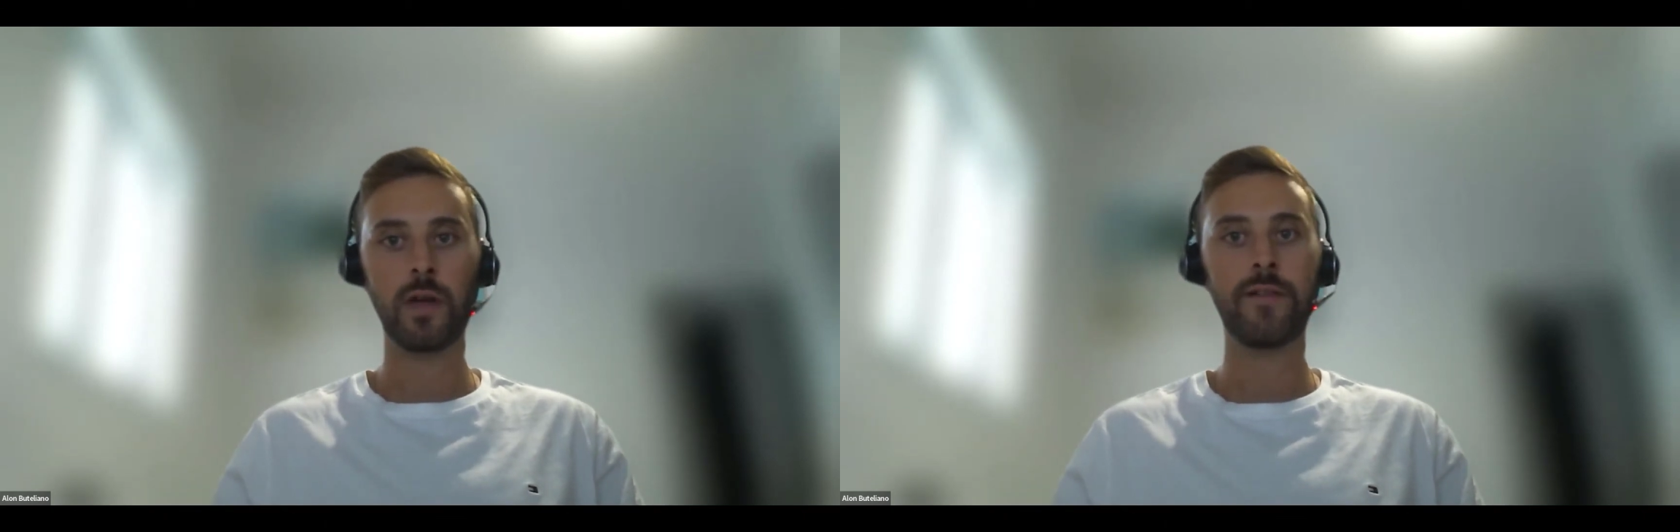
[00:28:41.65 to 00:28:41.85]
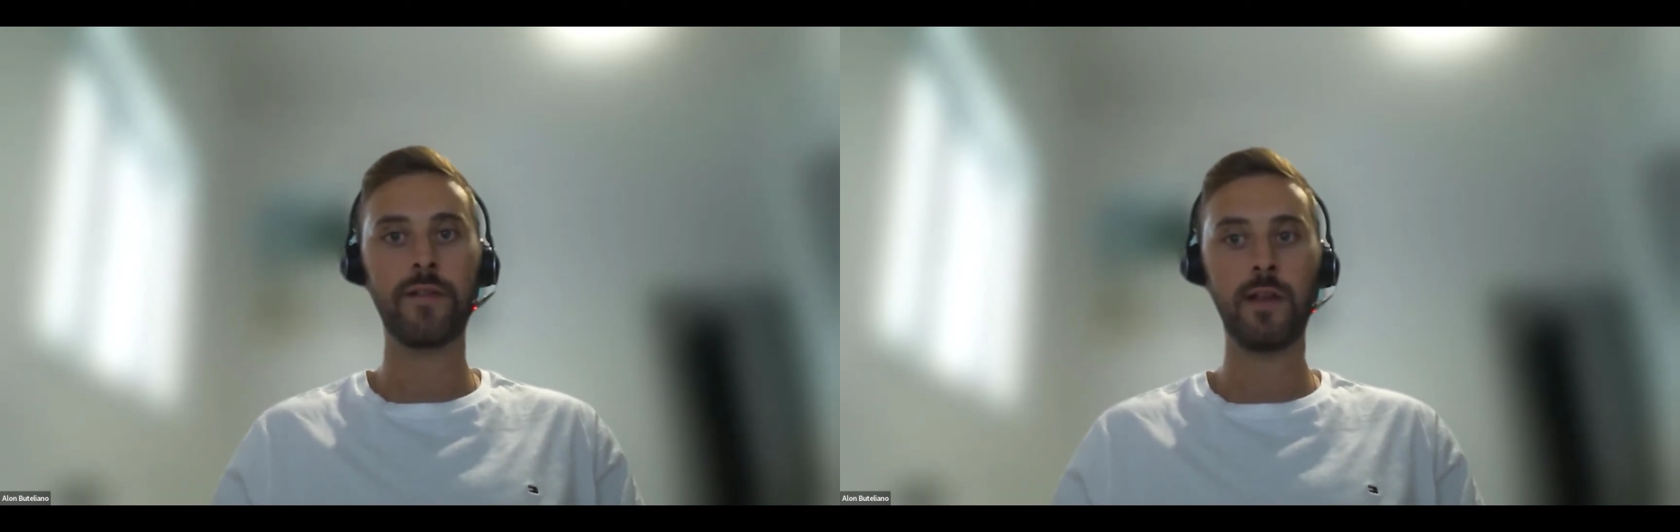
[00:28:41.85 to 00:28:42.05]

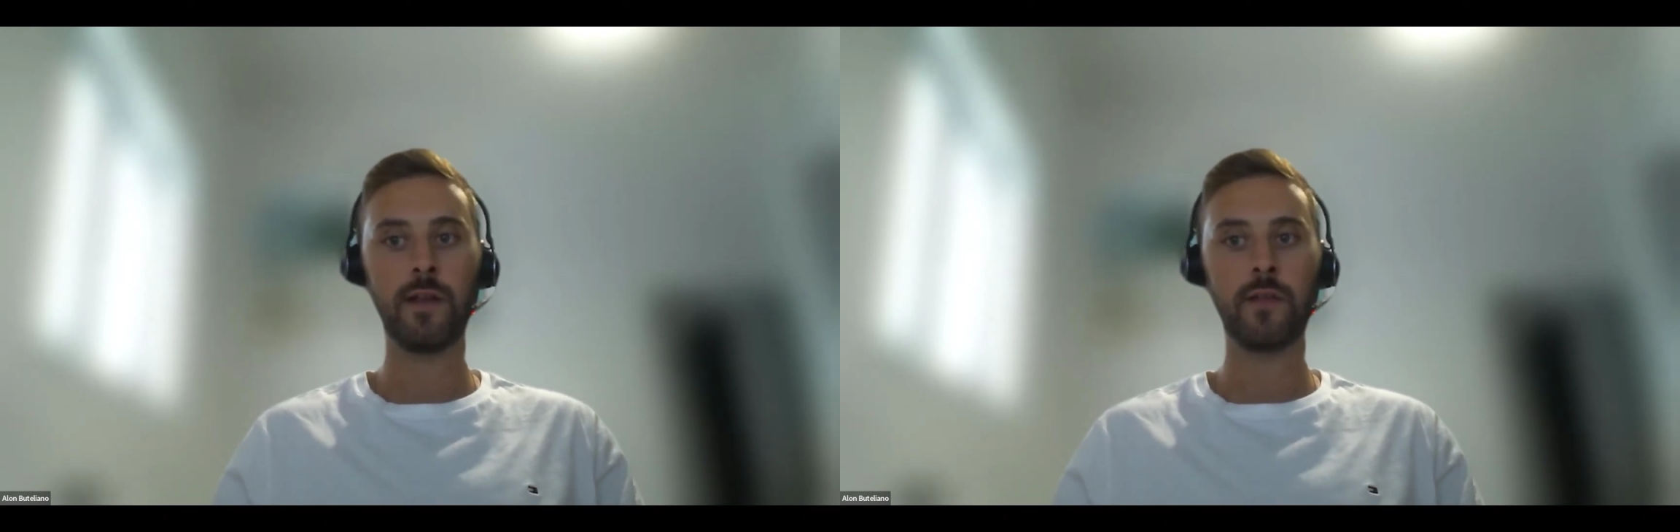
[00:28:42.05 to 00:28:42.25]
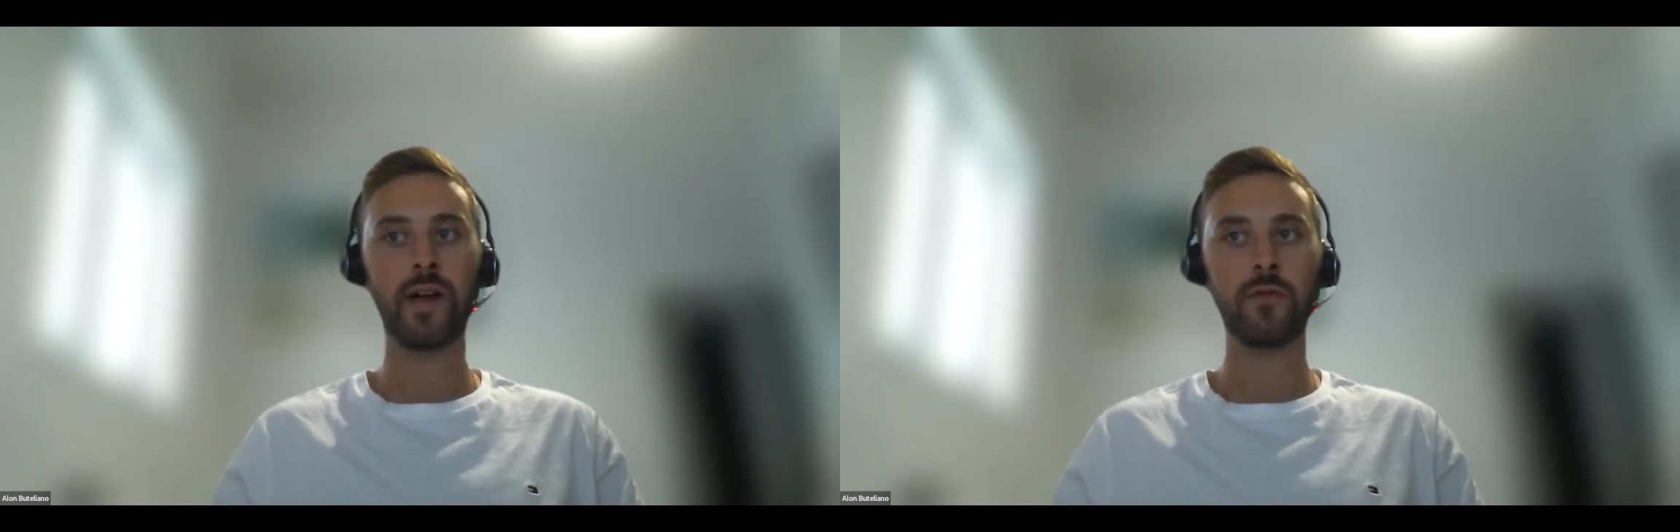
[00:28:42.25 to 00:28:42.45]
have the
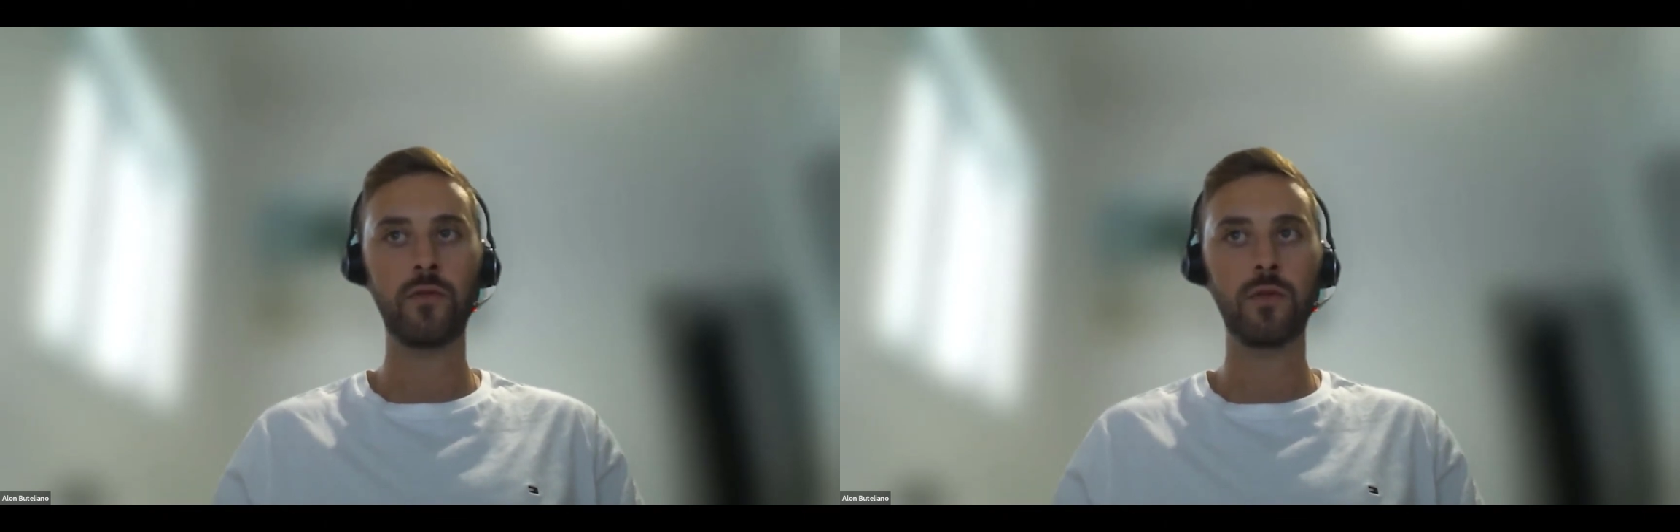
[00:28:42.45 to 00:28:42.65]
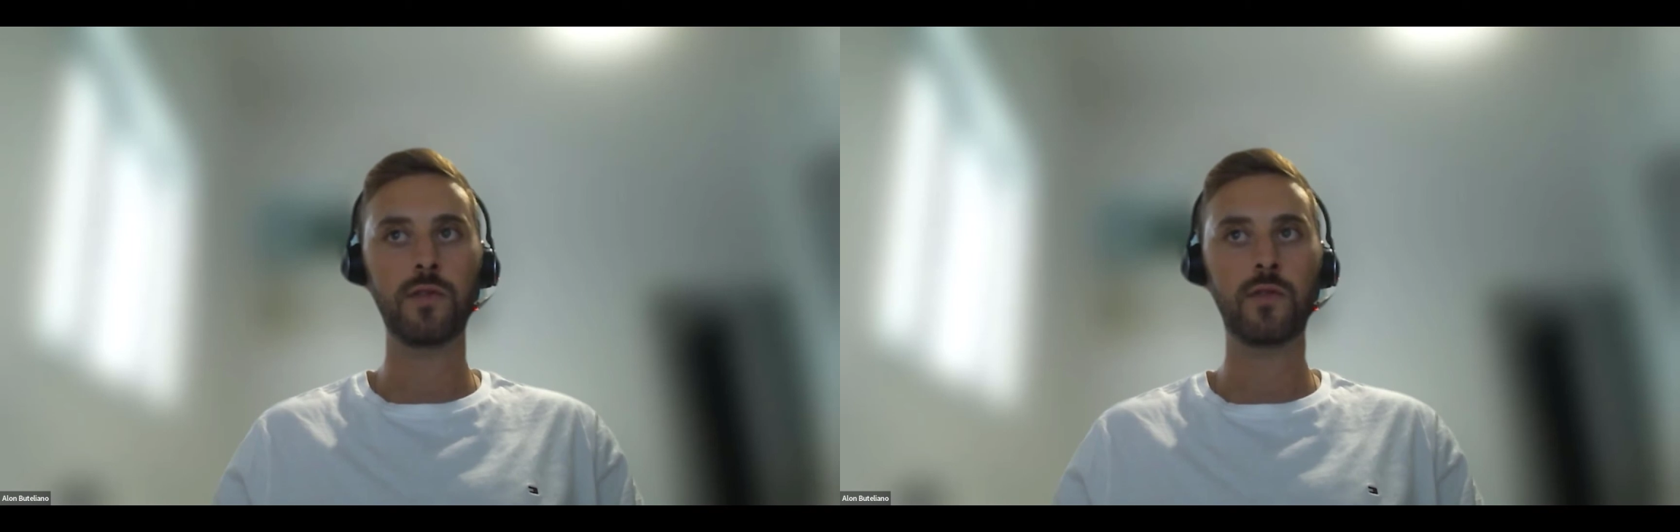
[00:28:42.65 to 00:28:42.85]
right
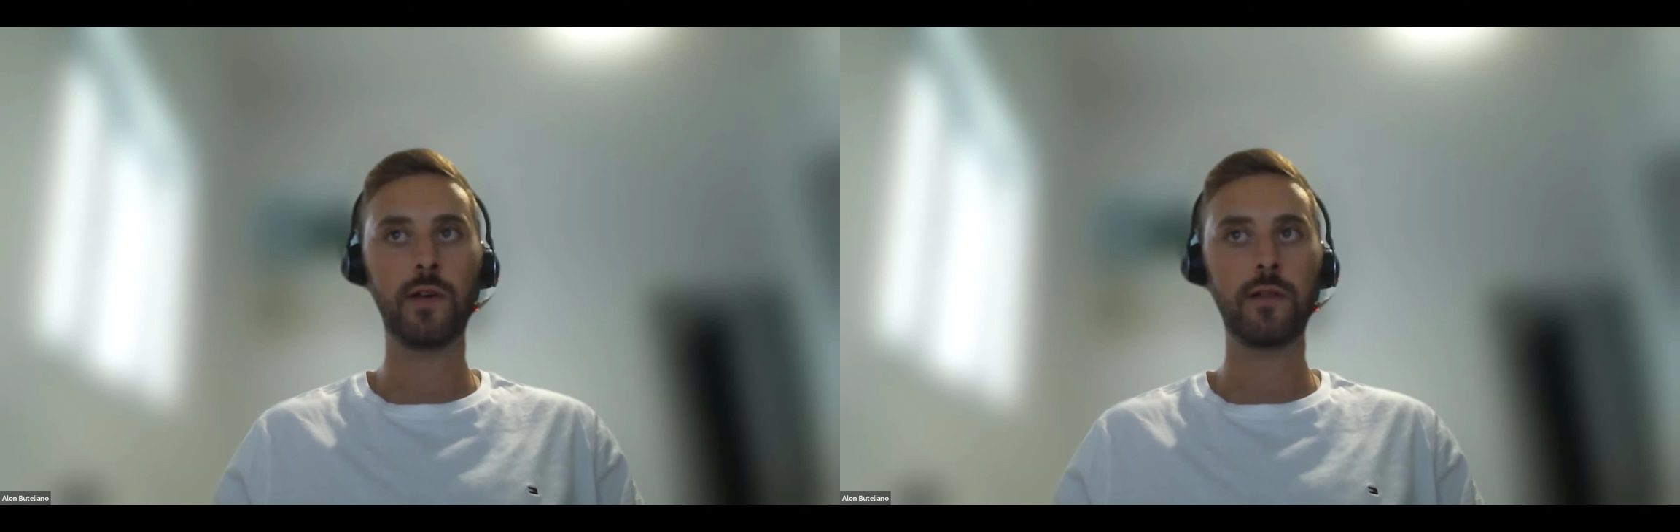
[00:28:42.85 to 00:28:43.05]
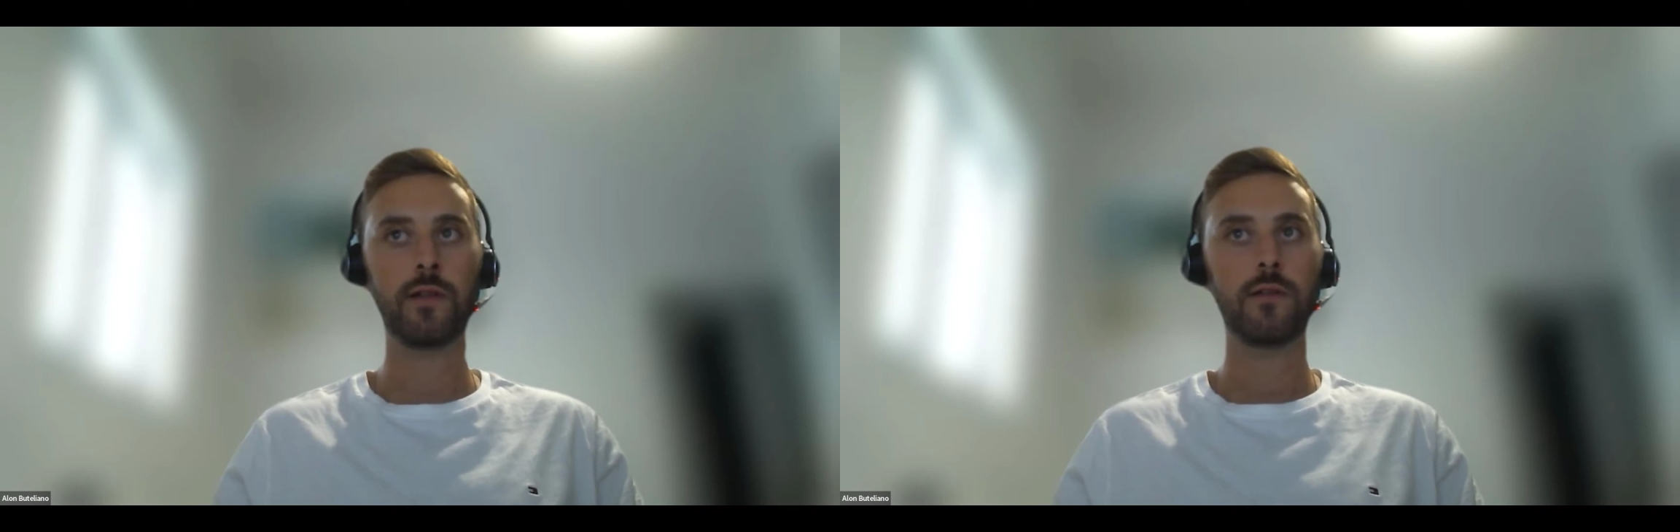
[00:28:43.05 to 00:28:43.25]
tools for
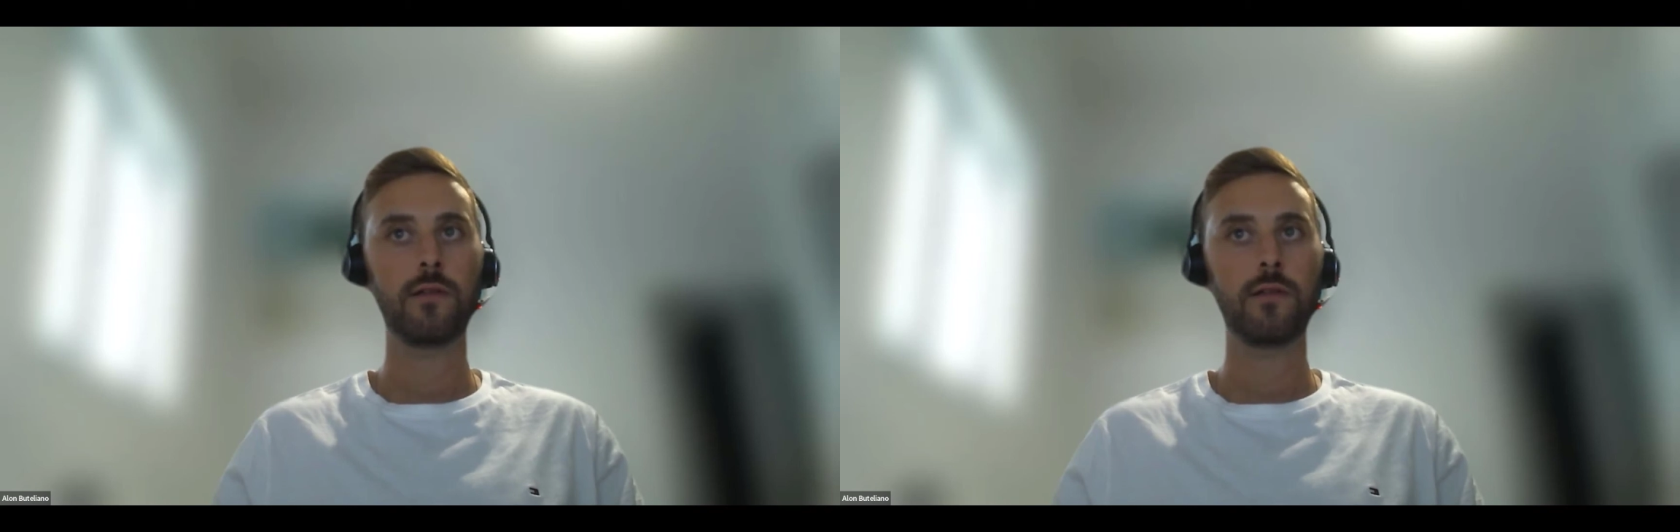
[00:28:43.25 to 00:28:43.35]
it.